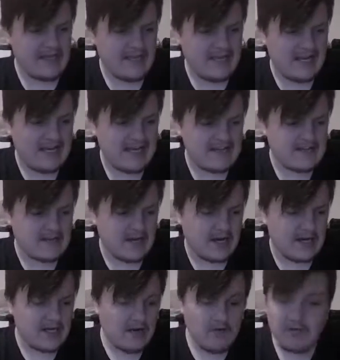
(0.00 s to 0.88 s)
And
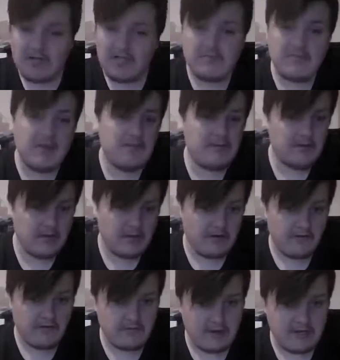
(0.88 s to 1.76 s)
I know a lot of people are
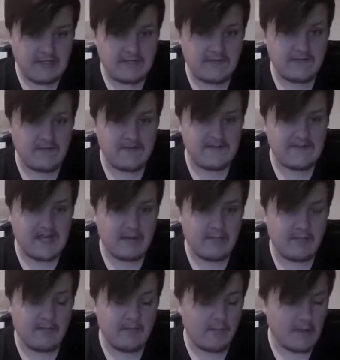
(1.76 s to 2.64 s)
going crazy for this
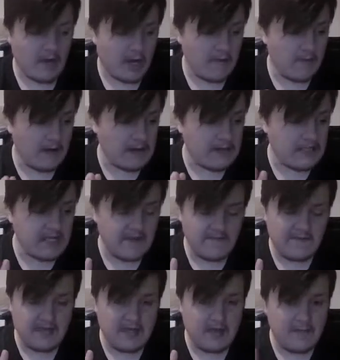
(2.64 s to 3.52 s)
album. I'm only
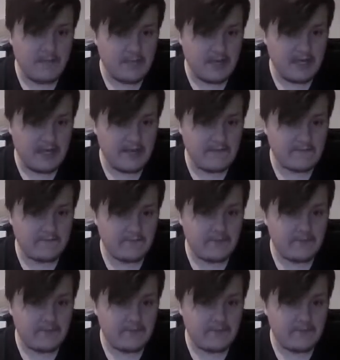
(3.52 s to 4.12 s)
giving it a B.